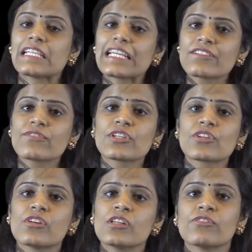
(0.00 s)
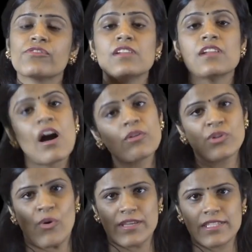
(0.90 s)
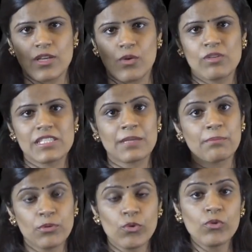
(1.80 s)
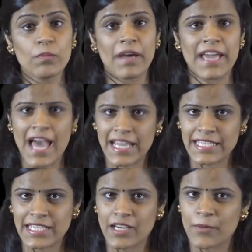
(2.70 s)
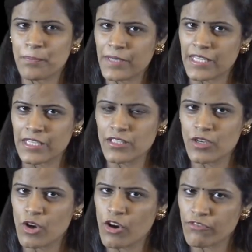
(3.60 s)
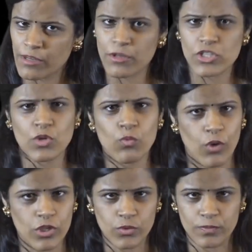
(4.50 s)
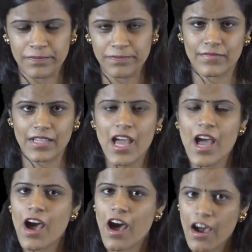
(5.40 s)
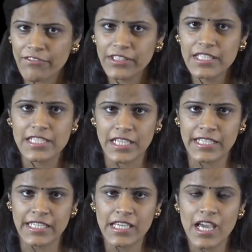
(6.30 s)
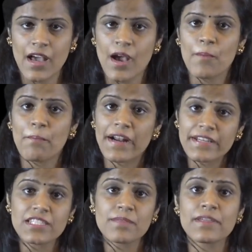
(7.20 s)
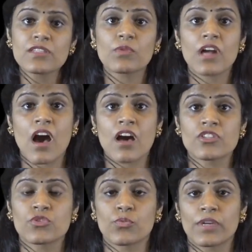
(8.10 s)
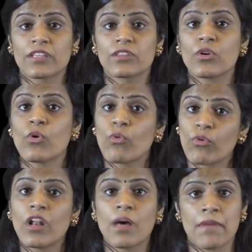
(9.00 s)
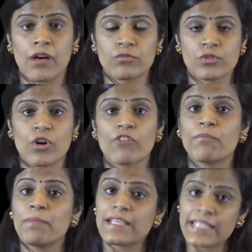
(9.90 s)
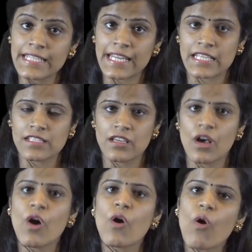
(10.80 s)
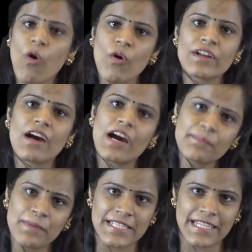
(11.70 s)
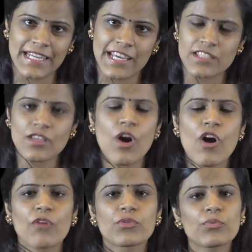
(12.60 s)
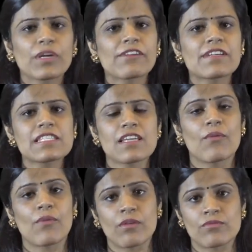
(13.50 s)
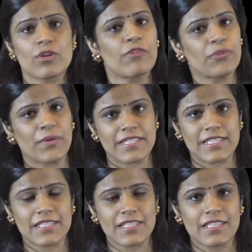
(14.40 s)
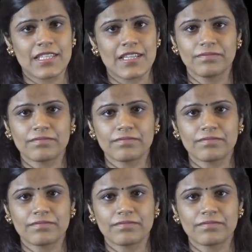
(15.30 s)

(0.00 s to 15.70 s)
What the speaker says: The later recall of a loud noise was improved by adding a period of diminishing volume. After the study, participants were asked to rate the overall amount of pleasantness or unpleasantness of the various rounds of noises.